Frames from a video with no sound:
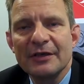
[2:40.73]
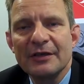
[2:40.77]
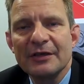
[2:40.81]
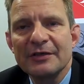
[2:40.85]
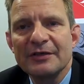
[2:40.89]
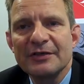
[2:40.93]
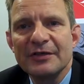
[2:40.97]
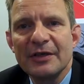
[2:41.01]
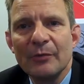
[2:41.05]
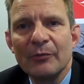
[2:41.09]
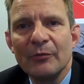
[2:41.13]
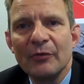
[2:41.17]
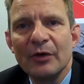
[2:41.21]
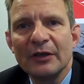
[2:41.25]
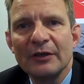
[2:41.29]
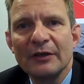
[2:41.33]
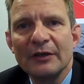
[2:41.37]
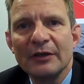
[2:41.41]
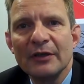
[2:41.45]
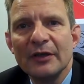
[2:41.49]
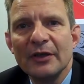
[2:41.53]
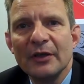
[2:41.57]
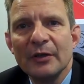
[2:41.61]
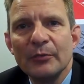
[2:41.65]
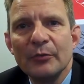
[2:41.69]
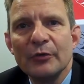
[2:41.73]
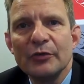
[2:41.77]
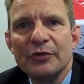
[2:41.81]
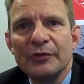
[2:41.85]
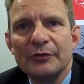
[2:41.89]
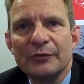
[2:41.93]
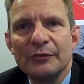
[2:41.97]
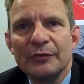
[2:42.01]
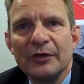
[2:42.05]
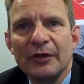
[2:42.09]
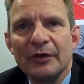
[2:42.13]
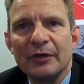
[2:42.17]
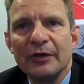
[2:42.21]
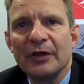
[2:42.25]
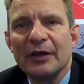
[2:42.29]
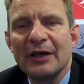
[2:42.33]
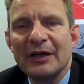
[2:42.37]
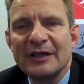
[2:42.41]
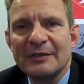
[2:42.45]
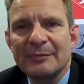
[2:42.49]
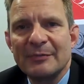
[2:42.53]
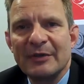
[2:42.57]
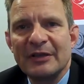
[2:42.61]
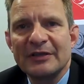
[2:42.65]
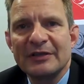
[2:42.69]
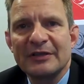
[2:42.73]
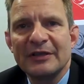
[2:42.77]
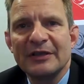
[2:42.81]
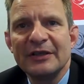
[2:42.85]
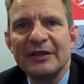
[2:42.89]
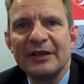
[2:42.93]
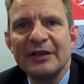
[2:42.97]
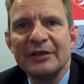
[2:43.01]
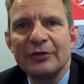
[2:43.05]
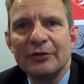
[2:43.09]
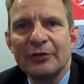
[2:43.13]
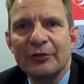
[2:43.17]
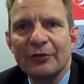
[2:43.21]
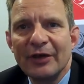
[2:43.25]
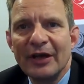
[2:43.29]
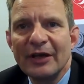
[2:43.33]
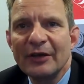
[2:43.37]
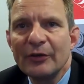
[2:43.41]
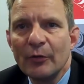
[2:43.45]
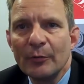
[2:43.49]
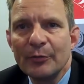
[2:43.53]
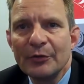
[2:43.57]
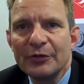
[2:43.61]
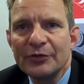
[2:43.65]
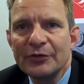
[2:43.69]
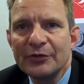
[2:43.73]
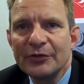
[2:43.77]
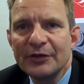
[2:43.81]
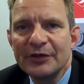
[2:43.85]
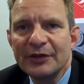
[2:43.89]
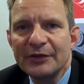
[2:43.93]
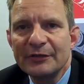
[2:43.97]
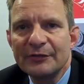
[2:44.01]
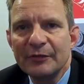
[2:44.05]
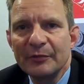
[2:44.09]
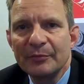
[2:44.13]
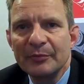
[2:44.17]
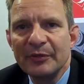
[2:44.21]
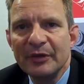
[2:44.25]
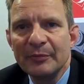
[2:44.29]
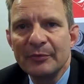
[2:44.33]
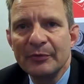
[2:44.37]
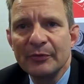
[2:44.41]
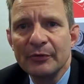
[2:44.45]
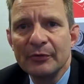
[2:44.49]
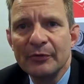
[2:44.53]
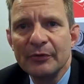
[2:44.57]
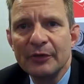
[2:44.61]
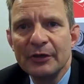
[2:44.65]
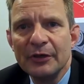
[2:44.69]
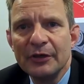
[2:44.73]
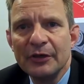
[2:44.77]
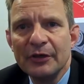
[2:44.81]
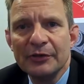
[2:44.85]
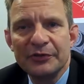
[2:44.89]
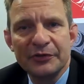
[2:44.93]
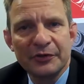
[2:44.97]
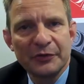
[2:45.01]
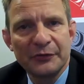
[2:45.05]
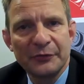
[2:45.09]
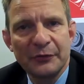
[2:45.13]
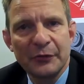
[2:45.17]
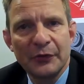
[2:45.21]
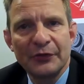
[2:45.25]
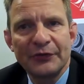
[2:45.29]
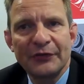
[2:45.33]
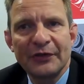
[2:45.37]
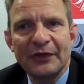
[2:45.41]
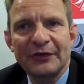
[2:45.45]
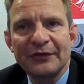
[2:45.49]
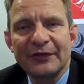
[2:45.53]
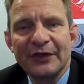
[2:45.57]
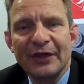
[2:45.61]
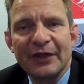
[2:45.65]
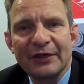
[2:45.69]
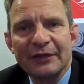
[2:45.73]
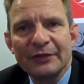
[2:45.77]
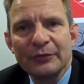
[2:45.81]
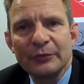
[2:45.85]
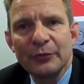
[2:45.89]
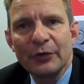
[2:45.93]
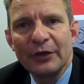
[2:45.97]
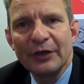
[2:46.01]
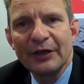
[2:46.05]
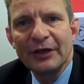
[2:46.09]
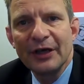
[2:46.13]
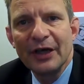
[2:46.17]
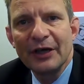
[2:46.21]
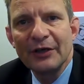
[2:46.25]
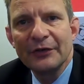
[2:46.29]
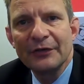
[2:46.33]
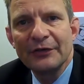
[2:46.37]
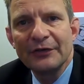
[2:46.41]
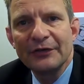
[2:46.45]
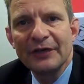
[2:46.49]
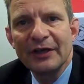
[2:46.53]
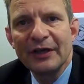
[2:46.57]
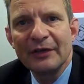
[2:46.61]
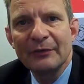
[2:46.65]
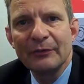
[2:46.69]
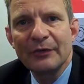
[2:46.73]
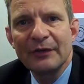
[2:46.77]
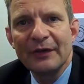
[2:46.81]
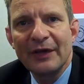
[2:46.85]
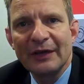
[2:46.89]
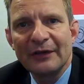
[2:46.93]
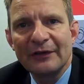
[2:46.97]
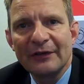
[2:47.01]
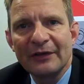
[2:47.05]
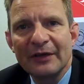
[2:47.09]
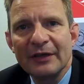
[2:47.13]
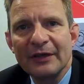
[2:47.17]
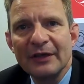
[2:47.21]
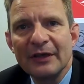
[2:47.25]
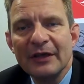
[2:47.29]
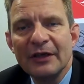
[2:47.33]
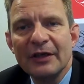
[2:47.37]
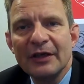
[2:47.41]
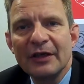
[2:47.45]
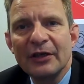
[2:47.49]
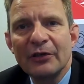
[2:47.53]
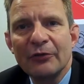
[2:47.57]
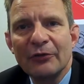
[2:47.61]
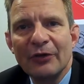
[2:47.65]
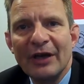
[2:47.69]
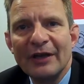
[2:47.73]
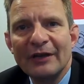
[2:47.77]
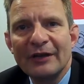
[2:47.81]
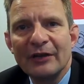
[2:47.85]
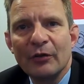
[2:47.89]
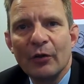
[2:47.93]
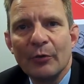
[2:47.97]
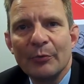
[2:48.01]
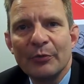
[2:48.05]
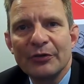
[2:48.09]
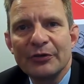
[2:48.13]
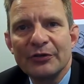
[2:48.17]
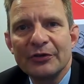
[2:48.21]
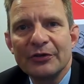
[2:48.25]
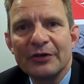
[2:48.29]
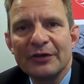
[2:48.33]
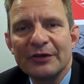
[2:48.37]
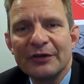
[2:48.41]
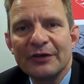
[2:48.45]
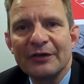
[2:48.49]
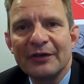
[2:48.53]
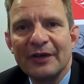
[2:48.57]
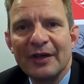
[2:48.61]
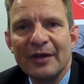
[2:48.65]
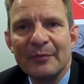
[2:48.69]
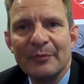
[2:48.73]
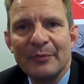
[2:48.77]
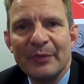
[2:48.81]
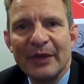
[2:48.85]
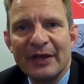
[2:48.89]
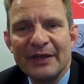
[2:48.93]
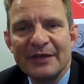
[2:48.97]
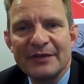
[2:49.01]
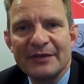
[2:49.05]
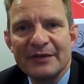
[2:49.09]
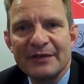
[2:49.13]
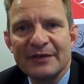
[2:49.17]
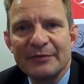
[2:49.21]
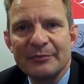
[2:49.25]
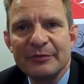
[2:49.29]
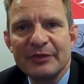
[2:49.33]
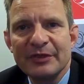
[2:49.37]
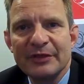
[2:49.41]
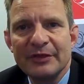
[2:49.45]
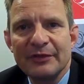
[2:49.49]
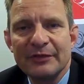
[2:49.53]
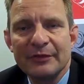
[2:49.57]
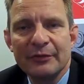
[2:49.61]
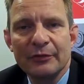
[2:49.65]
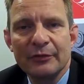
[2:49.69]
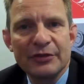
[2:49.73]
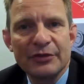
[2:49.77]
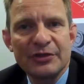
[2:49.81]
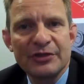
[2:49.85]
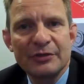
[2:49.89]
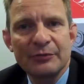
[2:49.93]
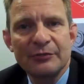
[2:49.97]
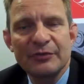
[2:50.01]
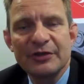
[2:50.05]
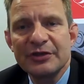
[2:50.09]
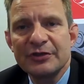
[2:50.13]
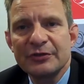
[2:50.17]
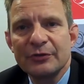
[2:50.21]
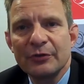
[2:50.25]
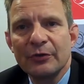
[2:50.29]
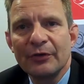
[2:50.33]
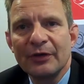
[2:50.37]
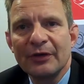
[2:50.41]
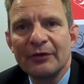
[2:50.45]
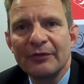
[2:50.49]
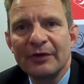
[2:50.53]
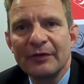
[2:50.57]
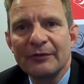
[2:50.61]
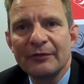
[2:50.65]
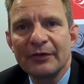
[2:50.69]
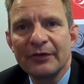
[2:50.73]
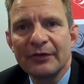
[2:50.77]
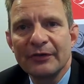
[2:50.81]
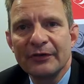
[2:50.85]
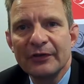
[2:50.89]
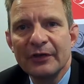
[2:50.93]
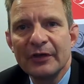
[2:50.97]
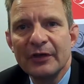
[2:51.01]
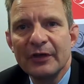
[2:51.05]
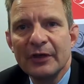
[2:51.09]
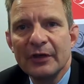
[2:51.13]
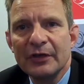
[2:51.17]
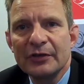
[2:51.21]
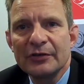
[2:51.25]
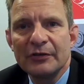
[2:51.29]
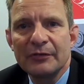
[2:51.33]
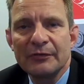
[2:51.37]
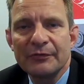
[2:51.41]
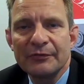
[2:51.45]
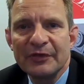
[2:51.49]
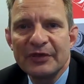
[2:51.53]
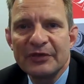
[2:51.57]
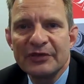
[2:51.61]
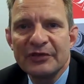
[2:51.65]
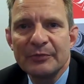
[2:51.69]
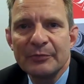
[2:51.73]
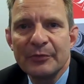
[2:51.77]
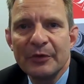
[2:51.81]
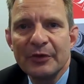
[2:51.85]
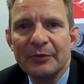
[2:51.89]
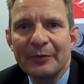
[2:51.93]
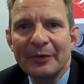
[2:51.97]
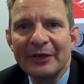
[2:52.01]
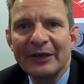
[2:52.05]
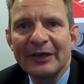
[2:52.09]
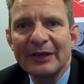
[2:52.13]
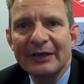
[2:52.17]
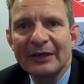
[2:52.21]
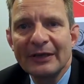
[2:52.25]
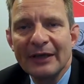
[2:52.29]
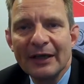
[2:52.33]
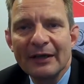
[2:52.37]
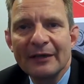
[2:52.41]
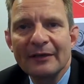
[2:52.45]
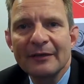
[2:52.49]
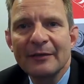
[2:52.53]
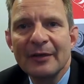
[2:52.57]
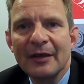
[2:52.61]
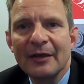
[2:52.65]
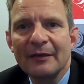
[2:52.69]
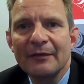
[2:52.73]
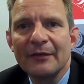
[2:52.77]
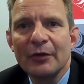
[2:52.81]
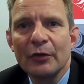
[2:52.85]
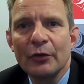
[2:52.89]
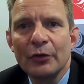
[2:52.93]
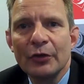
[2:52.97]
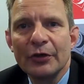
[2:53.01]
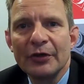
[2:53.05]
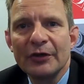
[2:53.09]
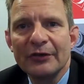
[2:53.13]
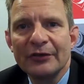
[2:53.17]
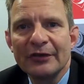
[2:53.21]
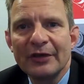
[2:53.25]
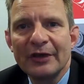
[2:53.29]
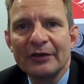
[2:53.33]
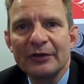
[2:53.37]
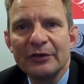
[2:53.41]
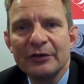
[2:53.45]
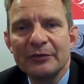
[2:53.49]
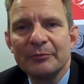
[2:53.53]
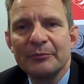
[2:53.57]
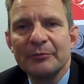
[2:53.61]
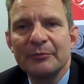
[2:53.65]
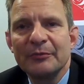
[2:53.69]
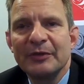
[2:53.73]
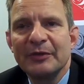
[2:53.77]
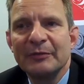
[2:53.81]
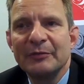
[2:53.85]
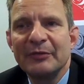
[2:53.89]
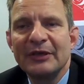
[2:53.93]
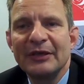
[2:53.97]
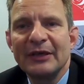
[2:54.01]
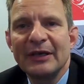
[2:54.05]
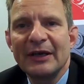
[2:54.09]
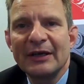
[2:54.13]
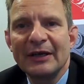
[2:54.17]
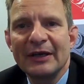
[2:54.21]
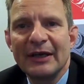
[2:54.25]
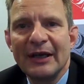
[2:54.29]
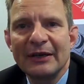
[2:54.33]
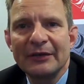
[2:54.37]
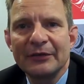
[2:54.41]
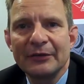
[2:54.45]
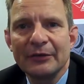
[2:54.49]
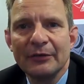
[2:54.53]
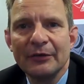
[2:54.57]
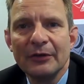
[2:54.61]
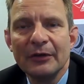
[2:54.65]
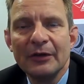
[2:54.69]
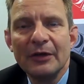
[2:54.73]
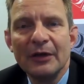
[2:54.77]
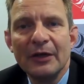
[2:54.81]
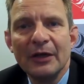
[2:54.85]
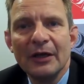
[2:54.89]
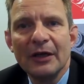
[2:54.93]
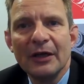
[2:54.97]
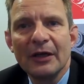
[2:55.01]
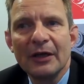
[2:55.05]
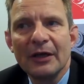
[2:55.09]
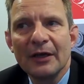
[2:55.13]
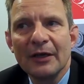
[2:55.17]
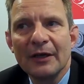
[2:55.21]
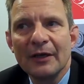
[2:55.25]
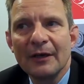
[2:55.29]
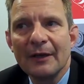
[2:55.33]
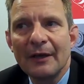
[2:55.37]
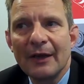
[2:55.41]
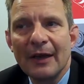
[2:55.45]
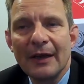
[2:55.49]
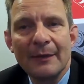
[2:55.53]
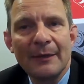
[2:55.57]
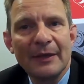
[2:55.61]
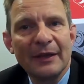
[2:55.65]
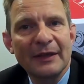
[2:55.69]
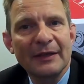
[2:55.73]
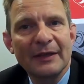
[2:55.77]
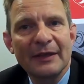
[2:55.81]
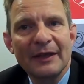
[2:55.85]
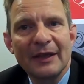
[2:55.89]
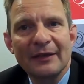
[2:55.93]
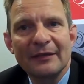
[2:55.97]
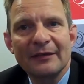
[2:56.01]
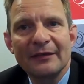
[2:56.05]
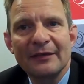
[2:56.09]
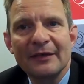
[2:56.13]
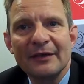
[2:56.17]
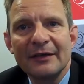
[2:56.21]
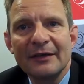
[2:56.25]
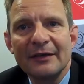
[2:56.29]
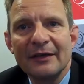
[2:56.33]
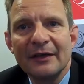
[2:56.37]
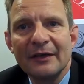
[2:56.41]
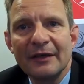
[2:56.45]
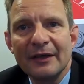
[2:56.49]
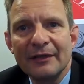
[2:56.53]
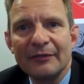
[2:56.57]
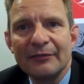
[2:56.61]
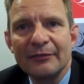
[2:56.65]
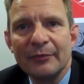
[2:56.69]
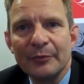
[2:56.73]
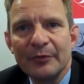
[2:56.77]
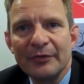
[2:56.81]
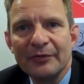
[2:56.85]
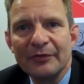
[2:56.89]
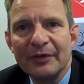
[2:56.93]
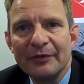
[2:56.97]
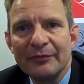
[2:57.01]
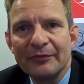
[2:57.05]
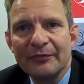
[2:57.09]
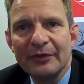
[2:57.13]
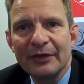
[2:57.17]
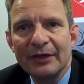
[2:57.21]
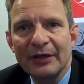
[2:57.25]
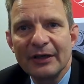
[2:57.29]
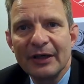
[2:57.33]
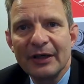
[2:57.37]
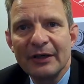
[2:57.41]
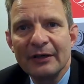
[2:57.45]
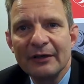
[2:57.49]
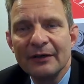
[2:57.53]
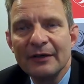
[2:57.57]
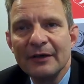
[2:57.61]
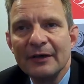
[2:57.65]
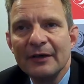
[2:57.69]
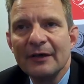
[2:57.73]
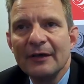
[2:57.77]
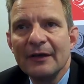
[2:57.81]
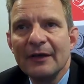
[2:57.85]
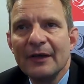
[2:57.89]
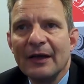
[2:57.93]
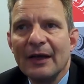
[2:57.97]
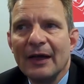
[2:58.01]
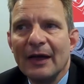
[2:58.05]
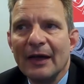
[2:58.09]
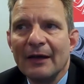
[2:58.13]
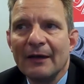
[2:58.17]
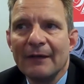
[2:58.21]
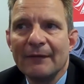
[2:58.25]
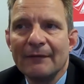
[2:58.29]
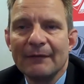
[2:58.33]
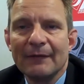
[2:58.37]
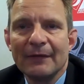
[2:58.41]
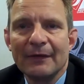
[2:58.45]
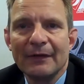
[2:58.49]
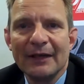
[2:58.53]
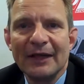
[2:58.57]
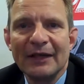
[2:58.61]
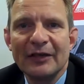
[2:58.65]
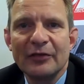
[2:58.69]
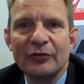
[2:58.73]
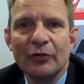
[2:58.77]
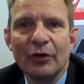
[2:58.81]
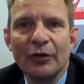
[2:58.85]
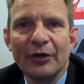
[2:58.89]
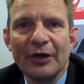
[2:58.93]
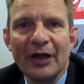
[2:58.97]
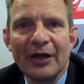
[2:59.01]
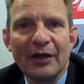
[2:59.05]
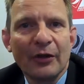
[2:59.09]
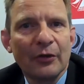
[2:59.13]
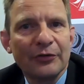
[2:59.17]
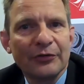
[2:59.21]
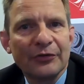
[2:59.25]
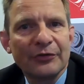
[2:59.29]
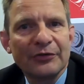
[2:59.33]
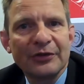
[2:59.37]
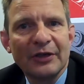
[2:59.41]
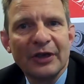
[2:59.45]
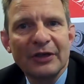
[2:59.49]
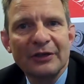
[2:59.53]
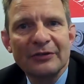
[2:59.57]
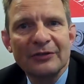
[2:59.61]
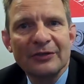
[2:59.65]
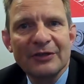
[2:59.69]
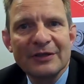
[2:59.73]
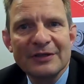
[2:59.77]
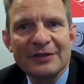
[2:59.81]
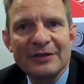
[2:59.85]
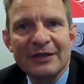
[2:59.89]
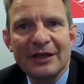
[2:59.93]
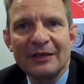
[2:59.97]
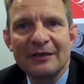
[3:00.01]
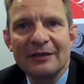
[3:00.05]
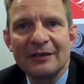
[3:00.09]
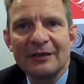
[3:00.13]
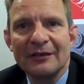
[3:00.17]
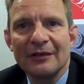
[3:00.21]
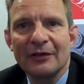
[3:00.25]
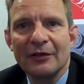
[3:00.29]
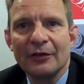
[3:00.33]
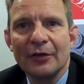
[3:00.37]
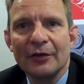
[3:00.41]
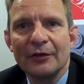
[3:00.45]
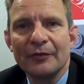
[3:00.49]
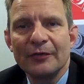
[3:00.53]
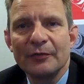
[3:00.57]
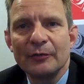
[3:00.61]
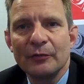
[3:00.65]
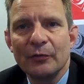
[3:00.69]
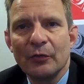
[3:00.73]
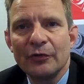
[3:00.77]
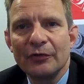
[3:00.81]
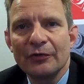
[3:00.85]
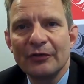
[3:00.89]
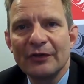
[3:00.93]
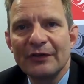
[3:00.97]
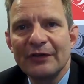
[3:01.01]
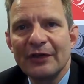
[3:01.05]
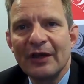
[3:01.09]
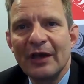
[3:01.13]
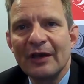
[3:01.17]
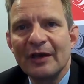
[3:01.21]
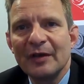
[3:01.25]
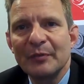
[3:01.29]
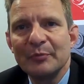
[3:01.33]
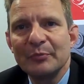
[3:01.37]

somewhat, but you especially need to create opportunities for people. So mm-hmm. first I started to work in IUCN with actually creating opportunities in basins with restoring rivers. So fishermen and herders can bring their cattle and they can actually live from the river again. Mm-hmm. And later on I also started to understand that a lot of the water is highly